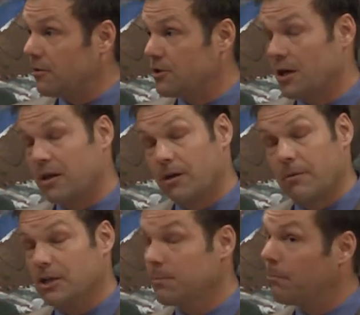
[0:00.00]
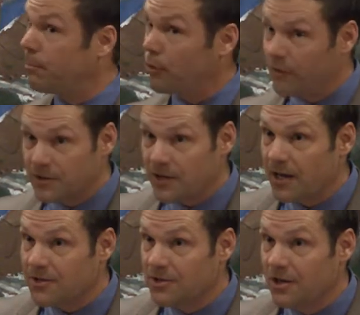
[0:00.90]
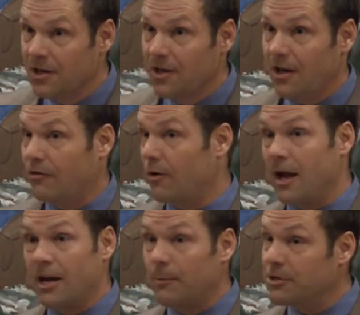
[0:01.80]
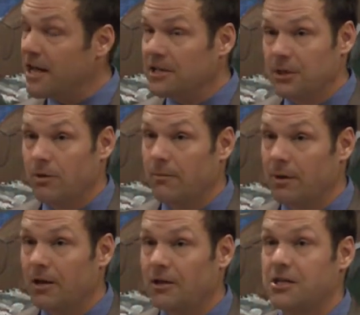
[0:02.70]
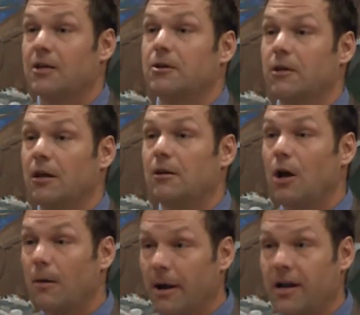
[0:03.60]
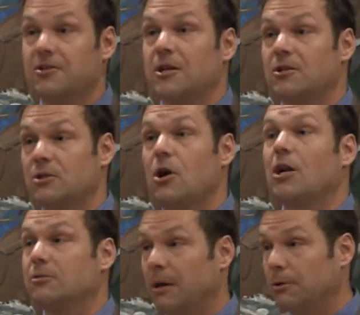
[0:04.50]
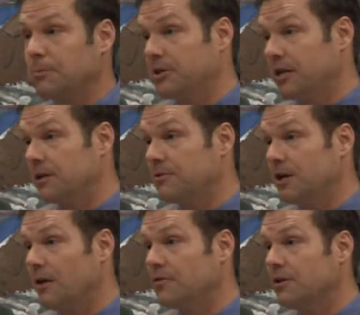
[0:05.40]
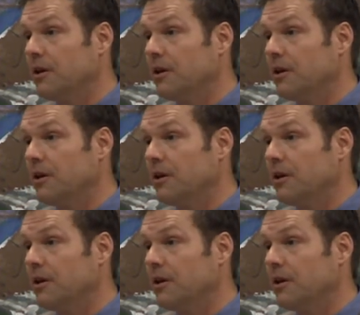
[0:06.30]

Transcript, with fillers: which I think makes perfect sense If they're not going to protect you with a metal detector, then law-abiding citizens ought to be able to protect themselves.